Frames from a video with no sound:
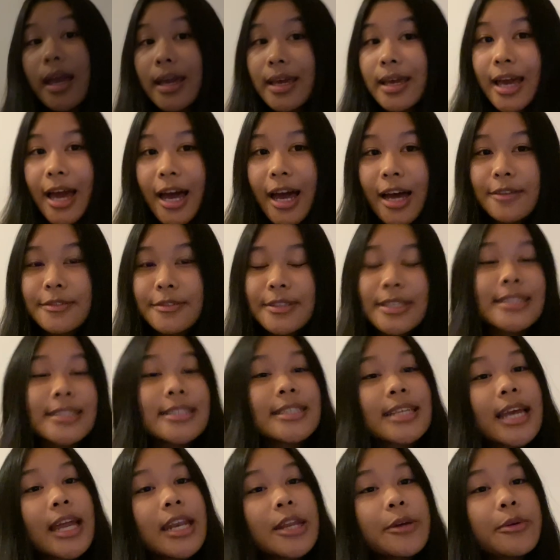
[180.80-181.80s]
calves,
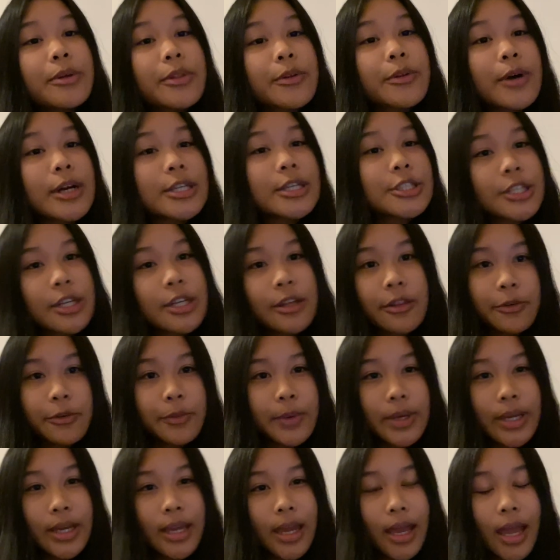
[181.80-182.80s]
it's Sandy with Question of the
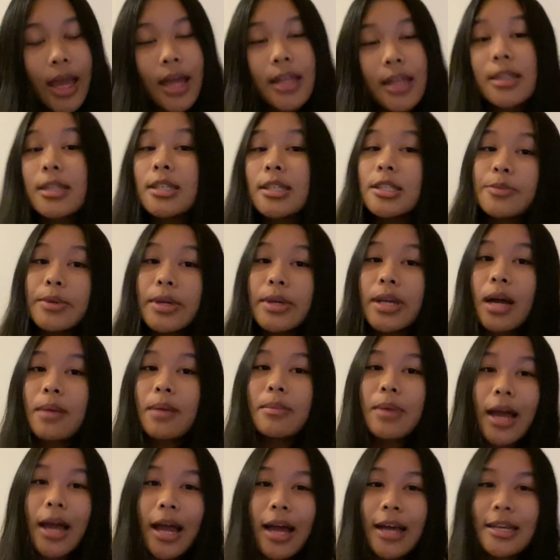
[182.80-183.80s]
Week. And this week,
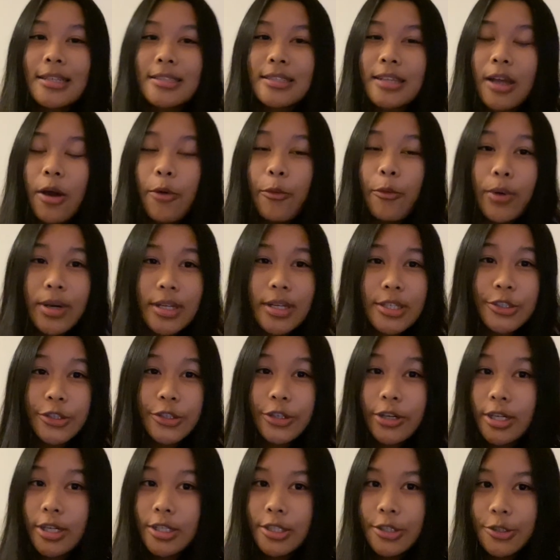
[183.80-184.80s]
I'm gonna ask, what is
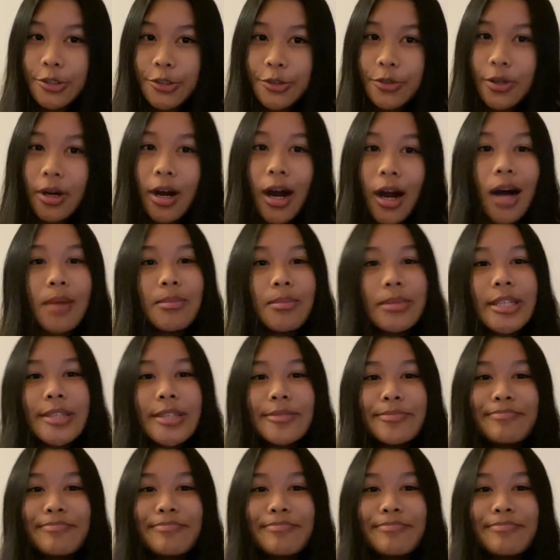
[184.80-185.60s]
your unusual hobby?